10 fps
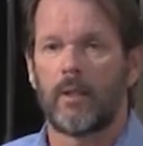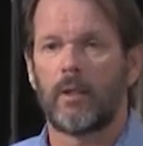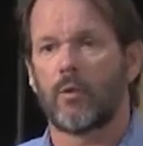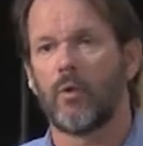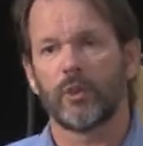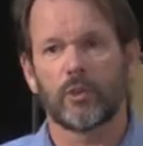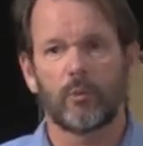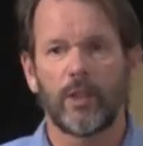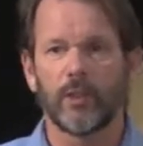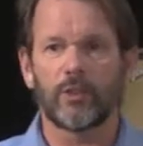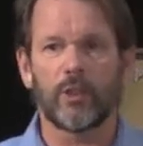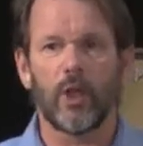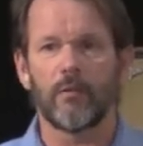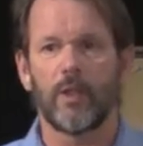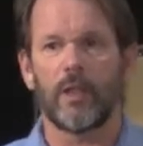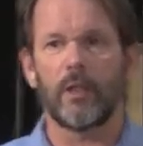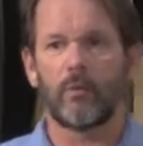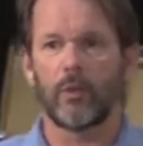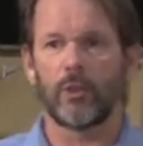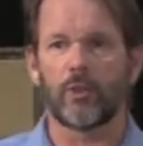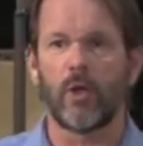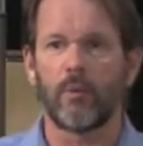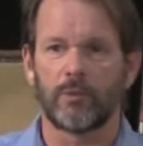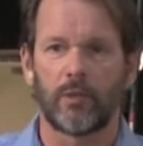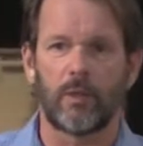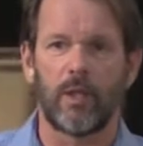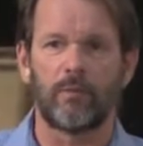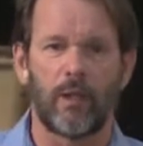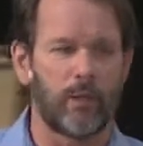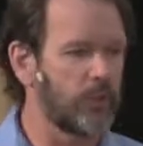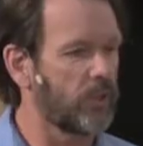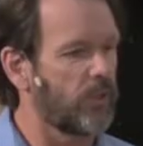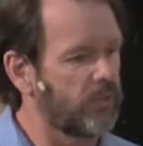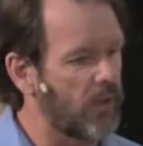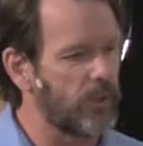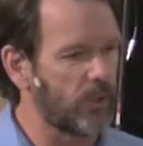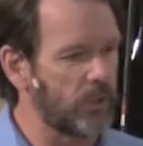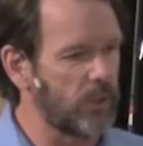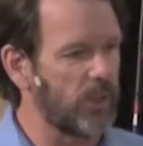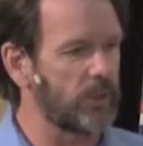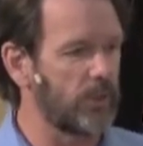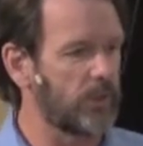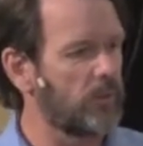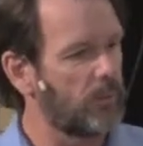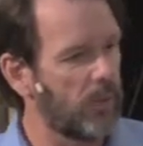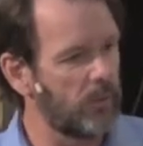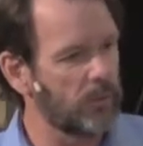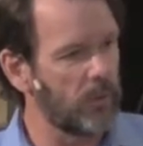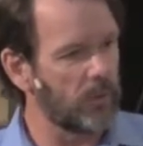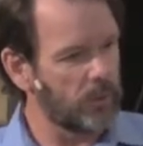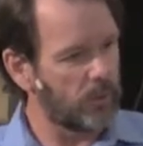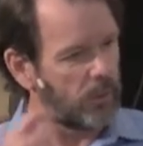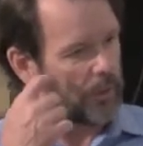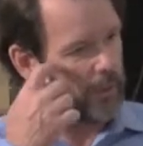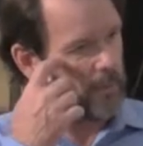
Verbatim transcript: And of course, we can see over and again where the Psalms are the love letters of the Father to Jesus while he was on this earth.